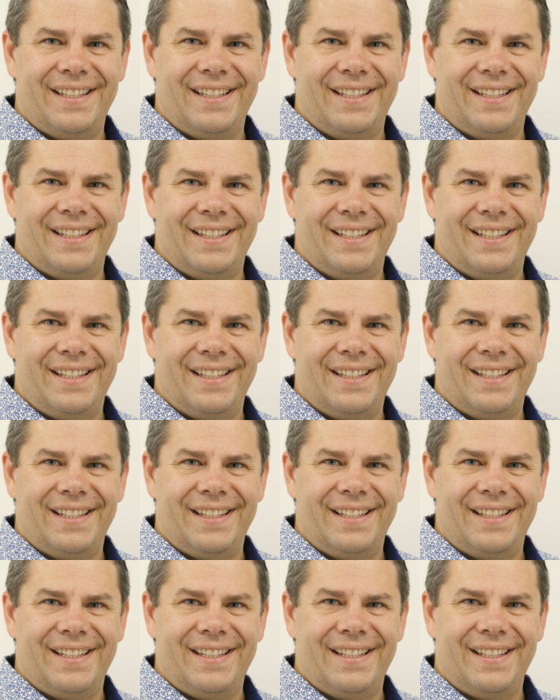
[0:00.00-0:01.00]

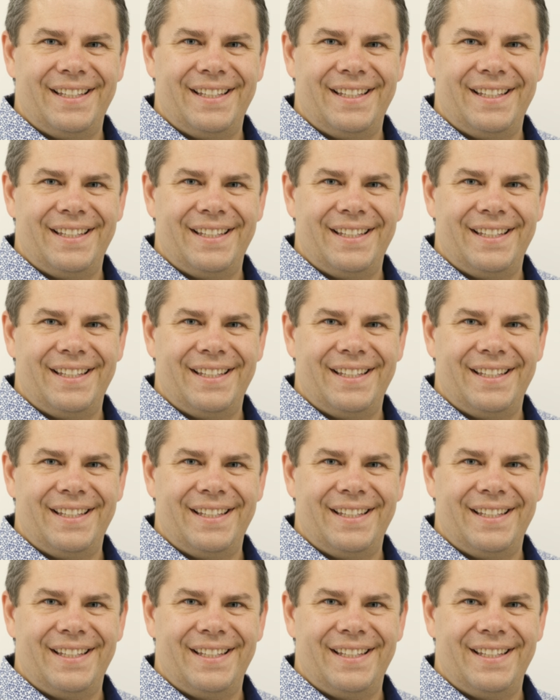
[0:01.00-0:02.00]

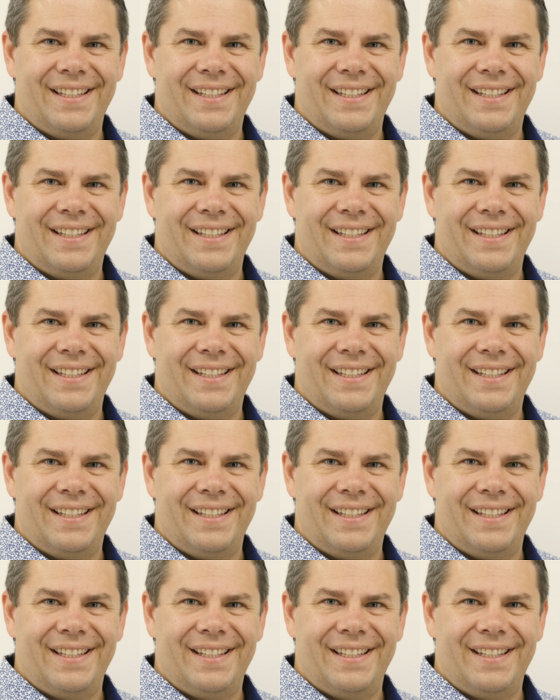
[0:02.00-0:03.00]

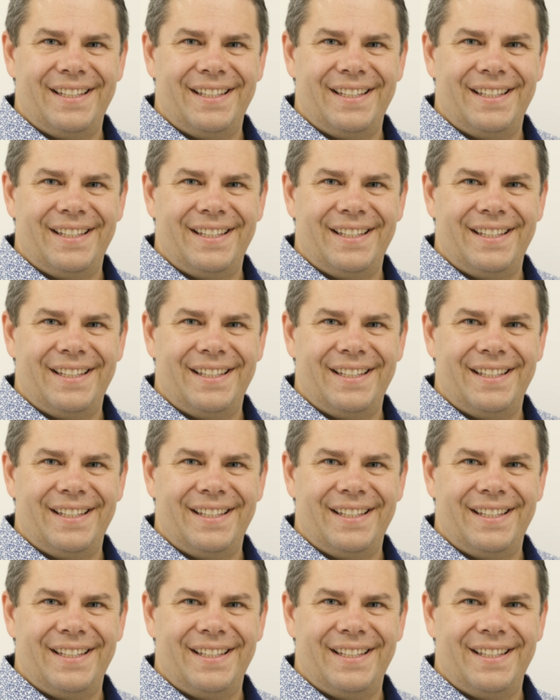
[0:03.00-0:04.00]

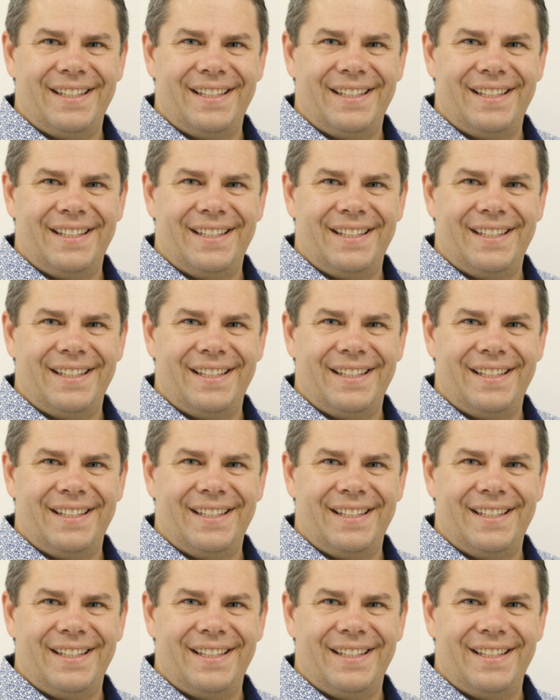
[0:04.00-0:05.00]

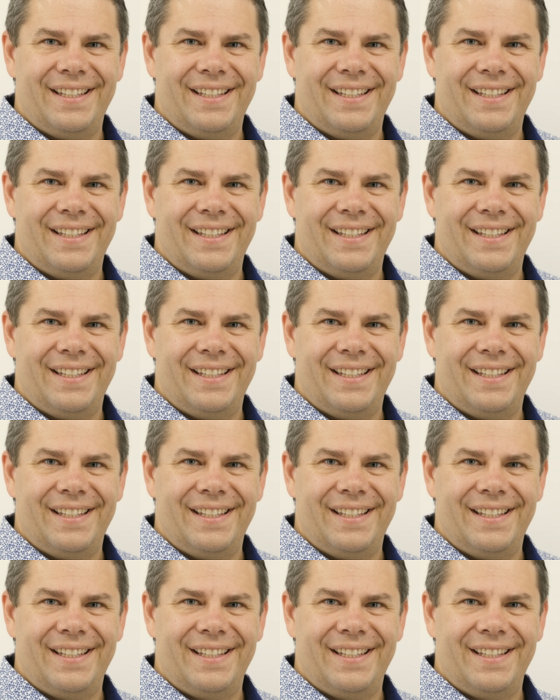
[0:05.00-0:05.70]
The face doesn't move, so there is nothing to read.